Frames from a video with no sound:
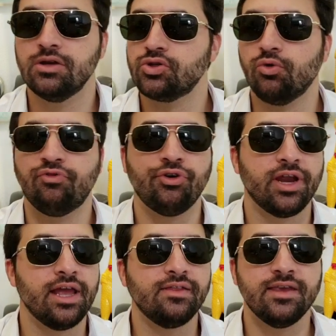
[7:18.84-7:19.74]
So
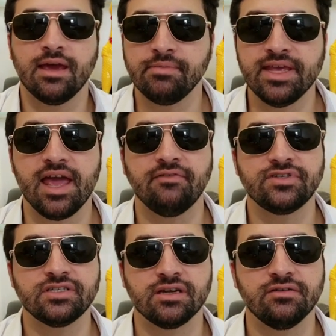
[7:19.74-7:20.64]
forget the MDF
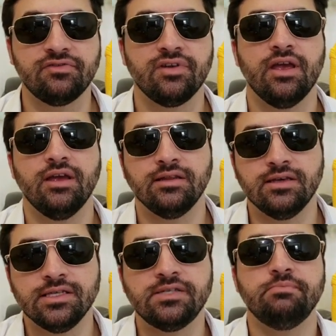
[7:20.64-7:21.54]
stuff,
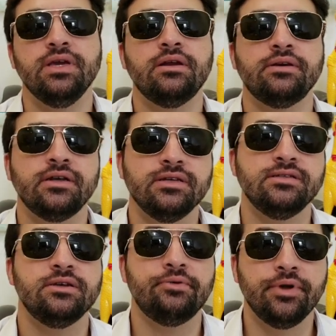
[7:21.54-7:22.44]
this speaker
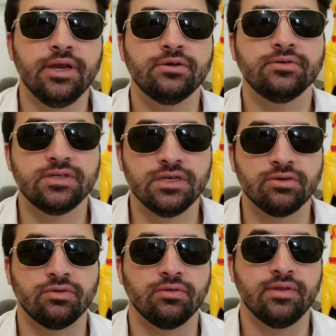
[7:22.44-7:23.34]
is the real
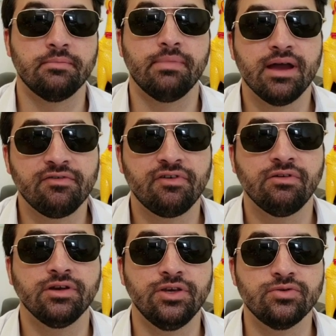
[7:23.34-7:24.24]
deal. The
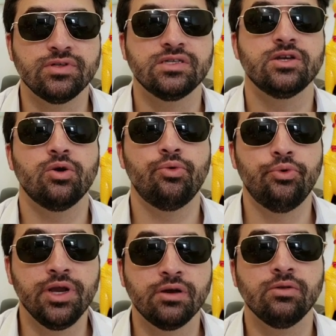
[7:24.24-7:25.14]
baffle uses
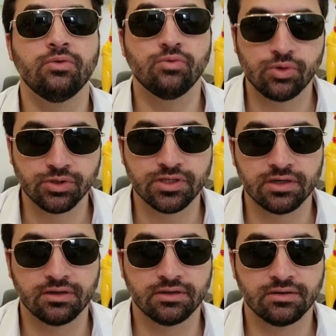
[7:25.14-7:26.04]
real wood.
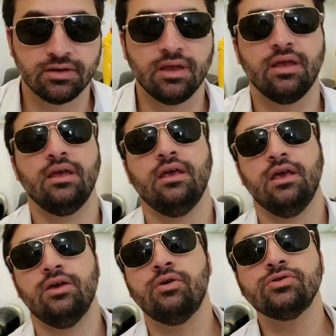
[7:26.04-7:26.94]

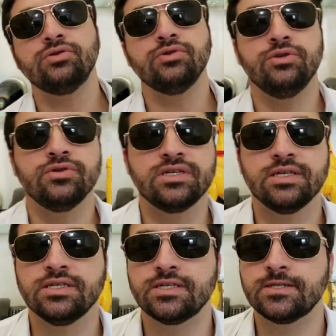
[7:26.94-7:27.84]
It also
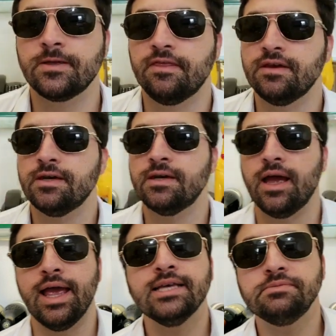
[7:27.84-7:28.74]
uses
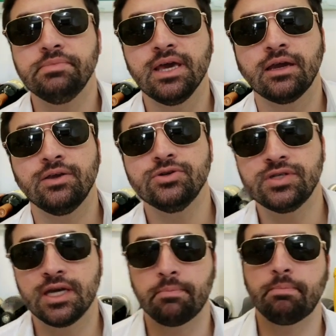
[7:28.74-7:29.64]
the SB
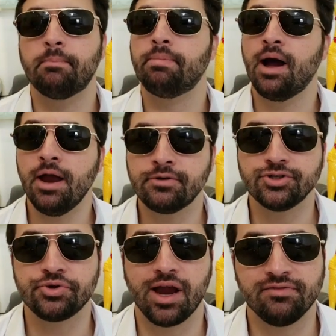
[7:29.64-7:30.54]
Acoustic
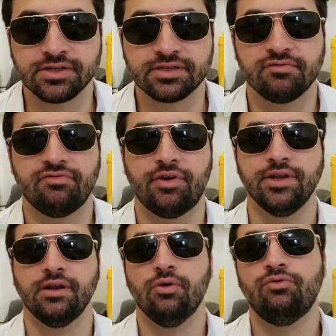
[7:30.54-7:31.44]
Papyrus drivers for
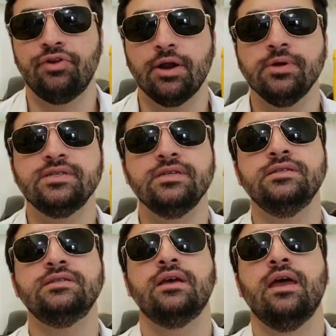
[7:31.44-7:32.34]
the low
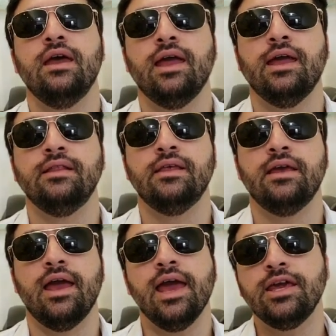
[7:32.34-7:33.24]
frequencies and
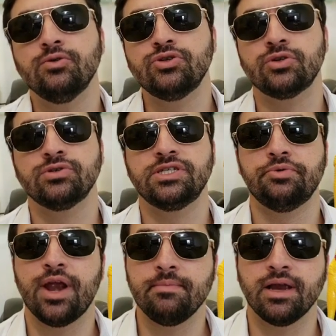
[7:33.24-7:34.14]
the Accuton
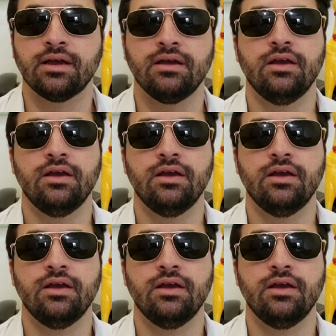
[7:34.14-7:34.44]
ceramic